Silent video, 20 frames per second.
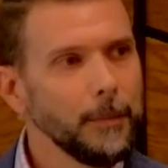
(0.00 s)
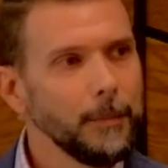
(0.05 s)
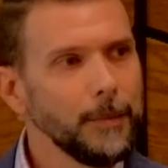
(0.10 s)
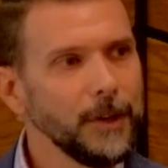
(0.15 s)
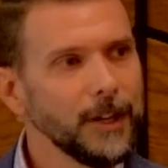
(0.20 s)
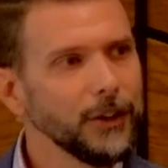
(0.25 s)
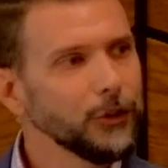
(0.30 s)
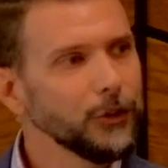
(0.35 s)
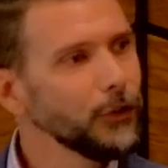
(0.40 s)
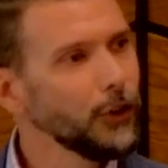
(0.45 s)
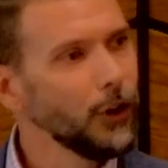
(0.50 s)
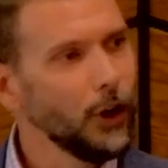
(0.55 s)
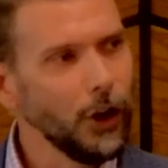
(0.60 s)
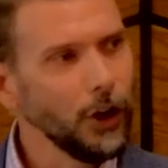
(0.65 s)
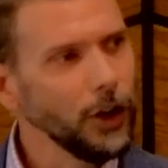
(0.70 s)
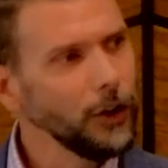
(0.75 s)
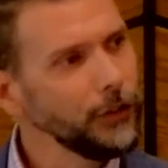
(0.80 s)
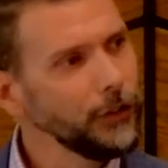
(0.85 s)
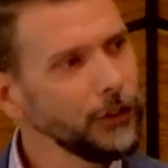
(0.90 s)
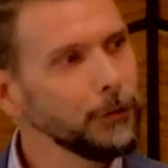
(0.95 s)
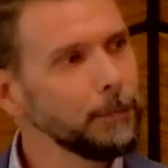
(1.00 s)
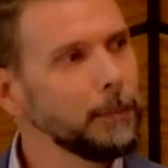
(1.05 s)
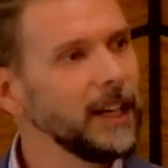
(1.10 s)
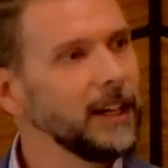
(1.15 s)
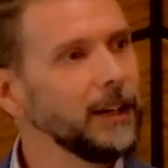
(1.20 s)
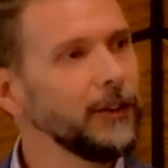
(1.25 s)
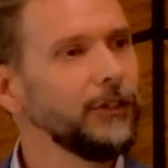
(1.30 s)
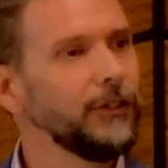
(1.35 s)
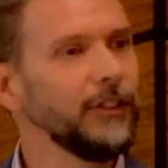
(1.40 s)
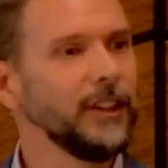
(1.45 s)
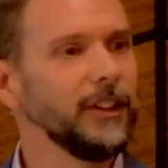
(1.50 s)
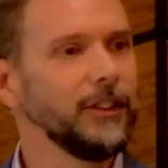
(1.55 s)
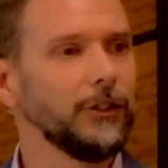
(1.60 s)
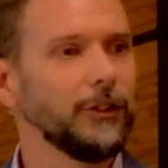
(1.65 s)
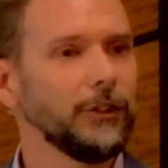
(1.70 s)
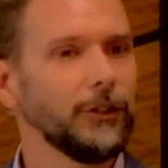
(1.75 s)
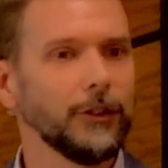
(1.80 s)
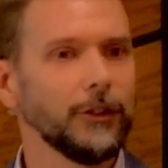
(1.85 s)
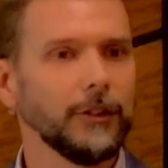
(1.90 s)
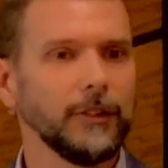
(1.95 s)
Because for all of its
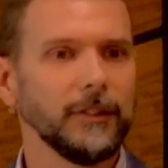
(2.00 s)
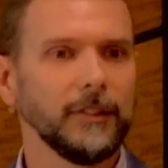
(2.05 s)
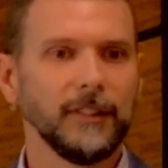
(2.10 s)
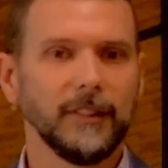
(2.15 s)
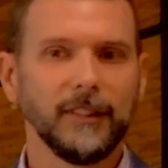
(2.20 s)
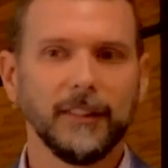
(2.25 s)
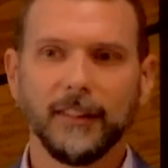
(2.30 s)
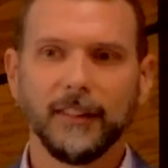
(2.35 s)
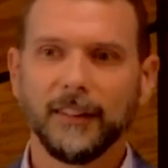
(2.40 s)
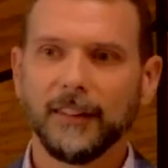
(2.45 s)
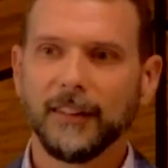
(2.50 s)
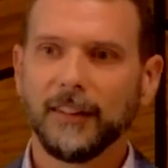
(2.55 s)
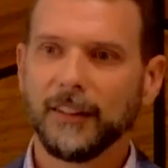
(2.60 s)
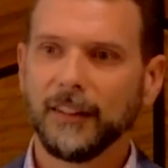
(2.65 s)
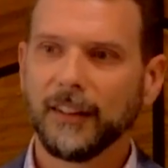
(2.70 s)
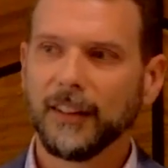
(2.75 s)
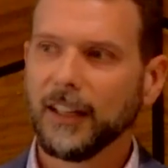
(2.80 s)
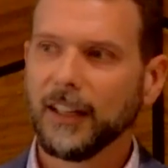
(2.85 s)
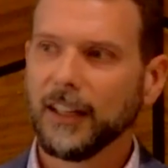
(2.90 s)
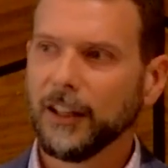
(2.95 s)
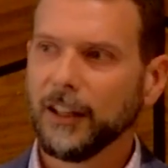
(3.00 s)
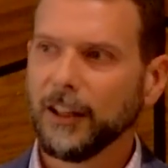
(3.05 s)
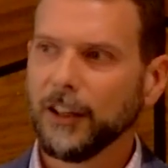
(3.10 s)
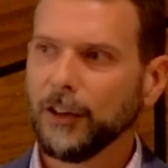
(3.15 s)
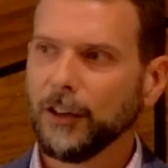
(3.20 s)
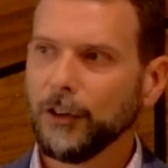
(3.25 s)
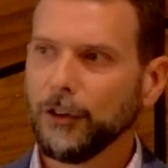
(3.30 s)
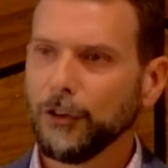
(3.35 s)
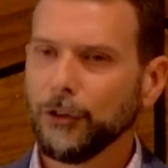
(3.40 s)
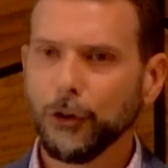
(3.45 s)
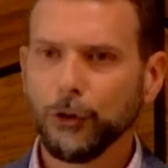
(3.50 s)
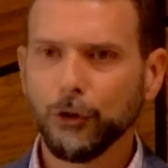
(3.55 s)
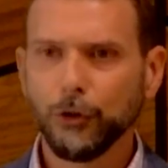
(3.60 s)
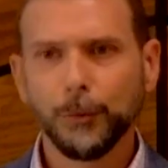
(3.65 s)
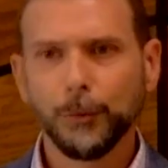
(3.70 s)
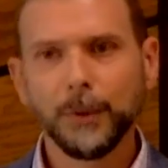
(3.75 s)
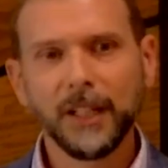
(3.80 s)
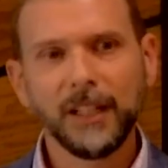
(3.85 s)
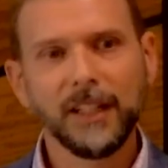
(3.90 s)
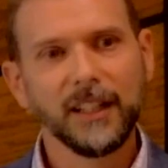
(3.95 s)
benefits, social
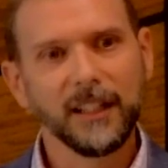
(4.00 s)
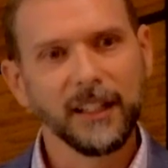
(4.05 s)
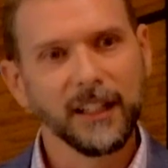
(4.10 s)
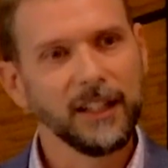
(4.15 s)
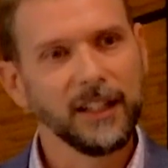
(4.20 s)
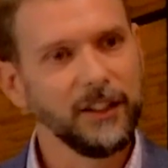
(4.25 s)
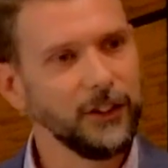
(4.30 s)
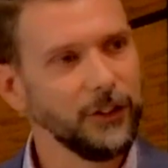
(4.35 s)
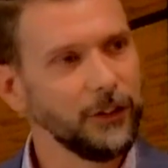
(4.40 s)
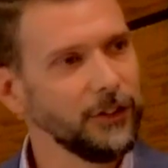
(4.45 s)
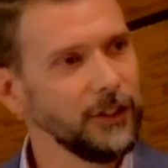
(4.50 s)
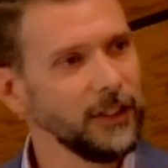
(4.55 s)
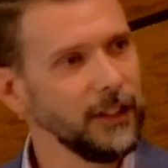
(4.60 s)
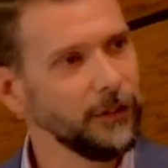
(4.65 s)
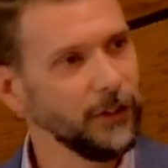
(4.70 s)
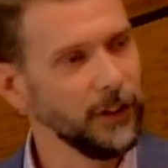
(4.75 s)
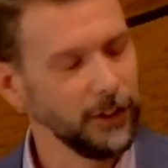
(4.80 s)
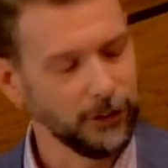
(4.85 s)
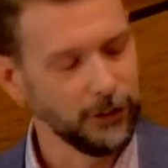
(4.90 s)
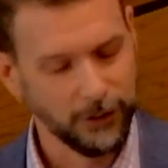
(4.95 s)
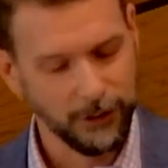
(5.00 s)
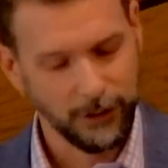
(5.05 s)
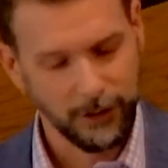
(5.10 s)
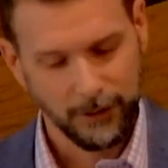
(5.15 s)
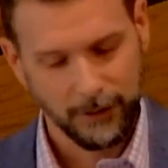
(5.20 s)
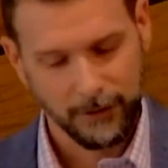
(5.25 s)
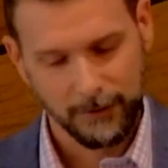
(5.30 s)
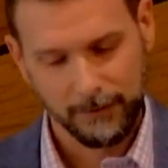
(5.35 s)
media can deceive us.